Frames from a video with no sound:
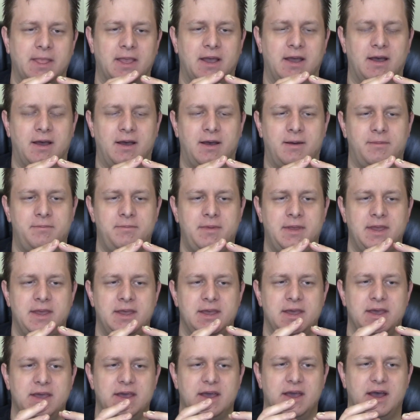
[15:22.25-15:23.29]

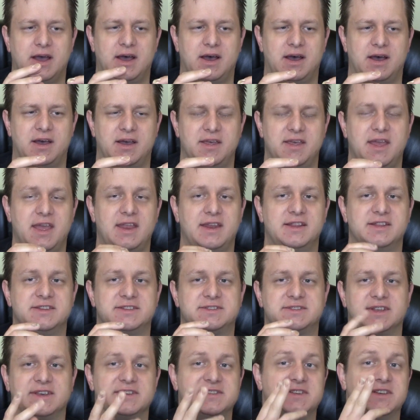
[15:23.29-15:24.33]
And
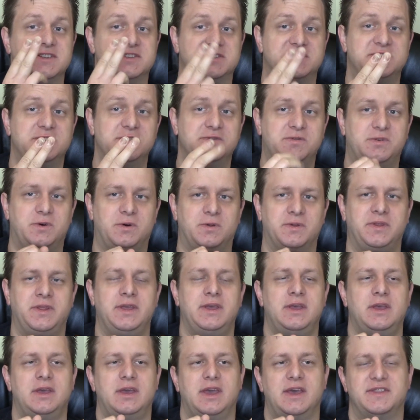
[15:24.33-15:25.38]
it's, like I said, it's twofold.
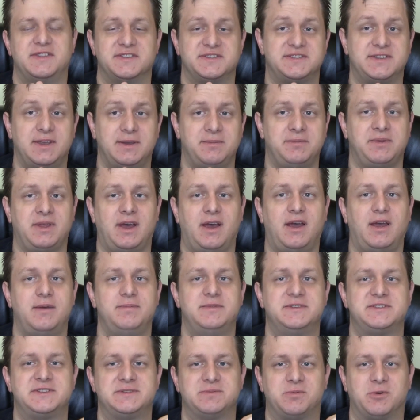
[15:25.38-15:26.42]
At the same time,
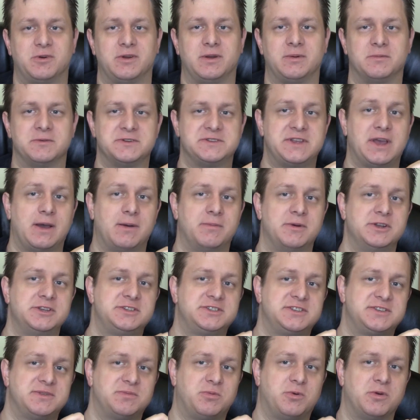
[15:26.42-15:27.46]
the support number is how
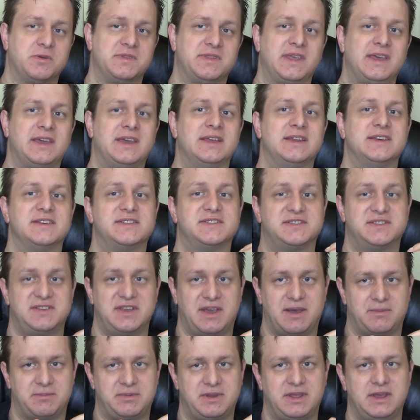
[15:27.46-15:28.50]
much support they can
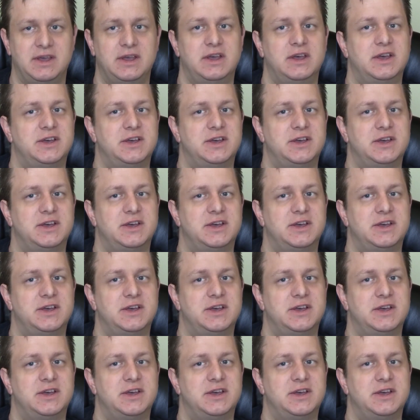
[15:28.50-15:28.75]
accept.